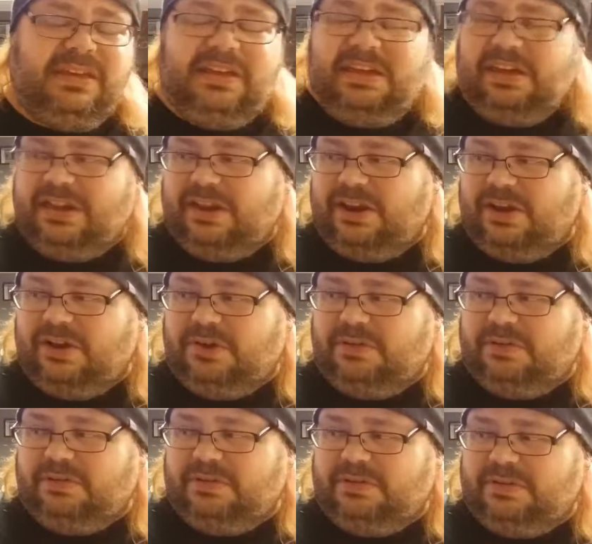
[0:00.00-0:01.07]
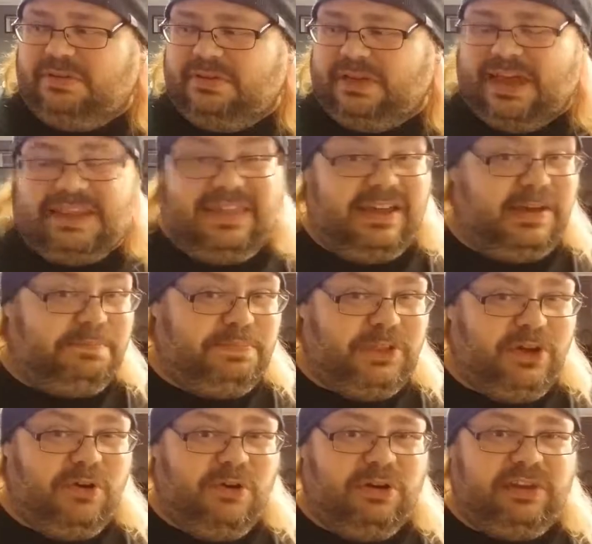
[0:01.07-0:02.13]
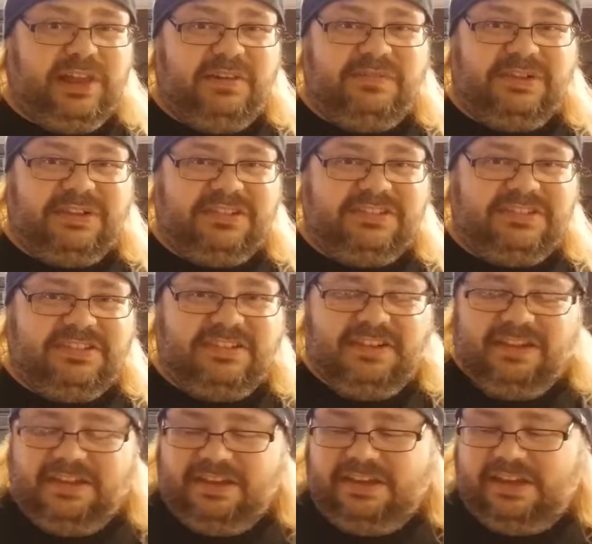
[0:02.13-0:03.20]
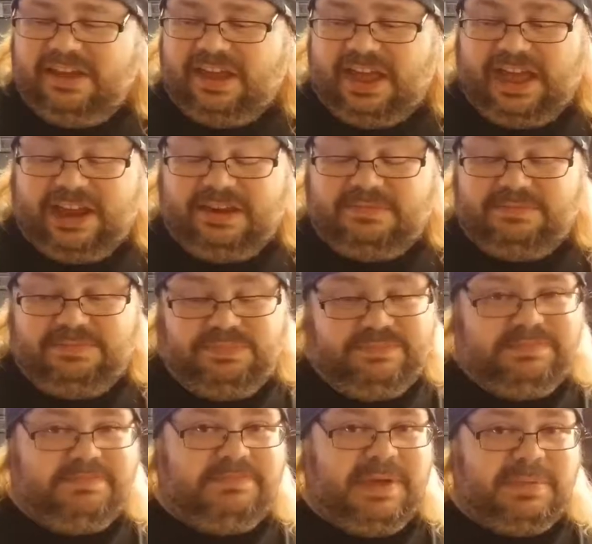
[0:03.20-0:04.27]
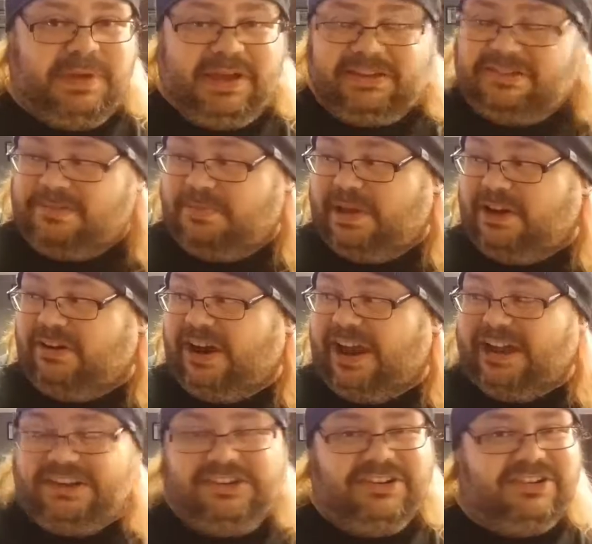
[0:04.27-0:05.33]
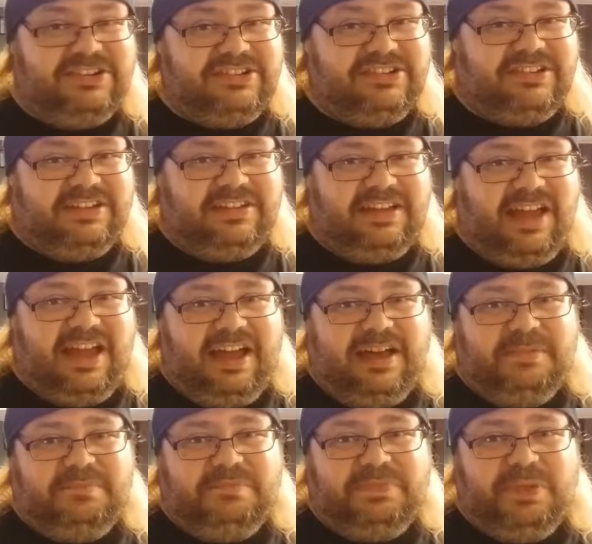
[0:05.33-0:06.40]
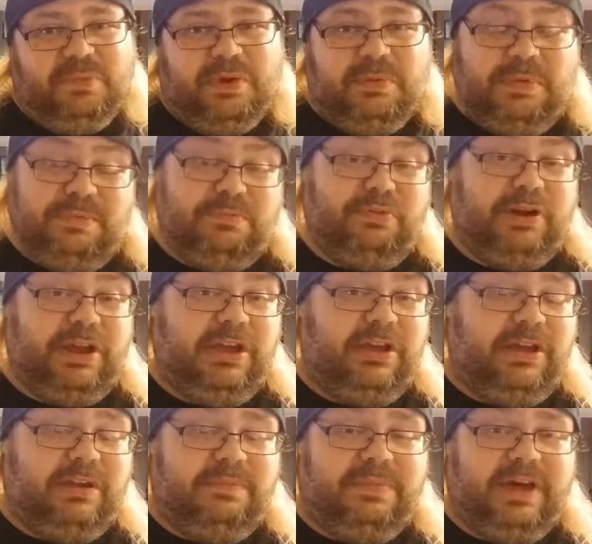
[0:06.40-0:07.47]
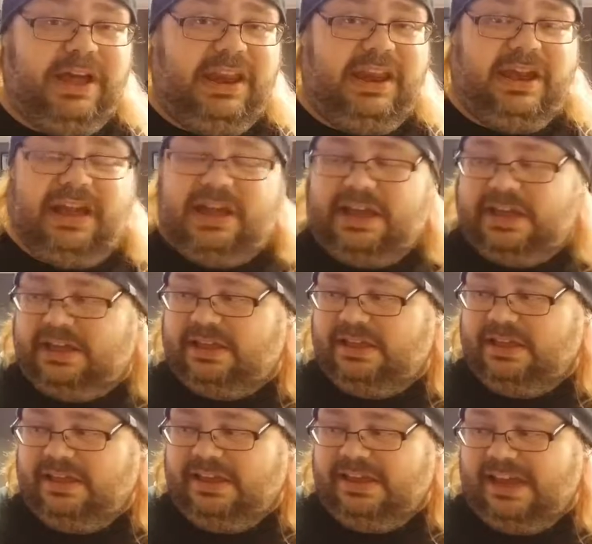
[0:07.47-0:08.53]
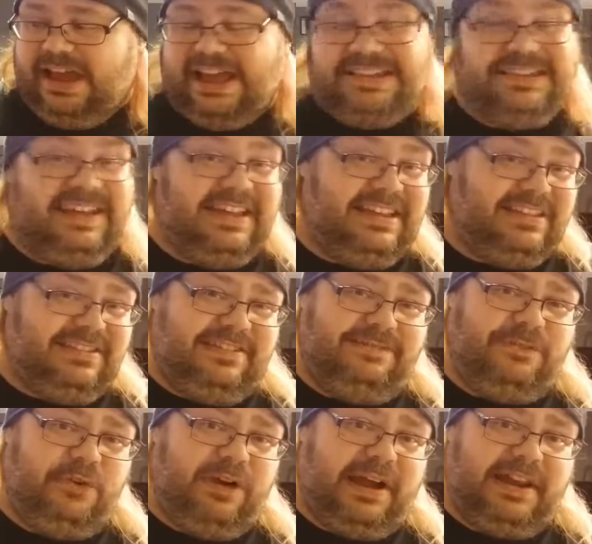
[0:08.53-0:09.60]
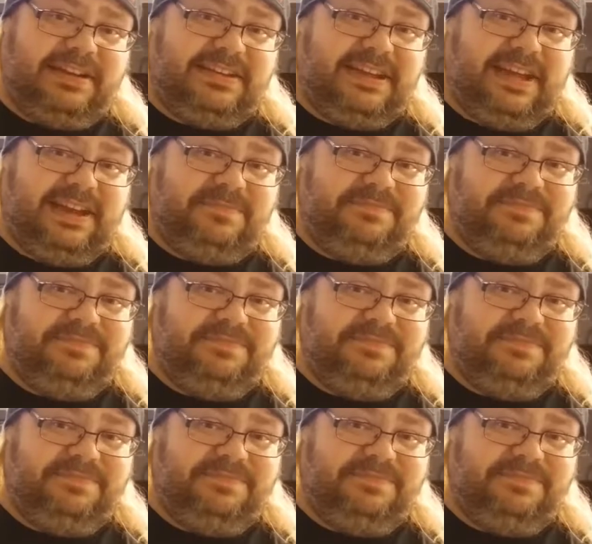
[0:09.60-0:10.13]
You know, had they upped the gore levels and maybe got some better actors, it would have been pretty good. But, as it is, 4 out of 10.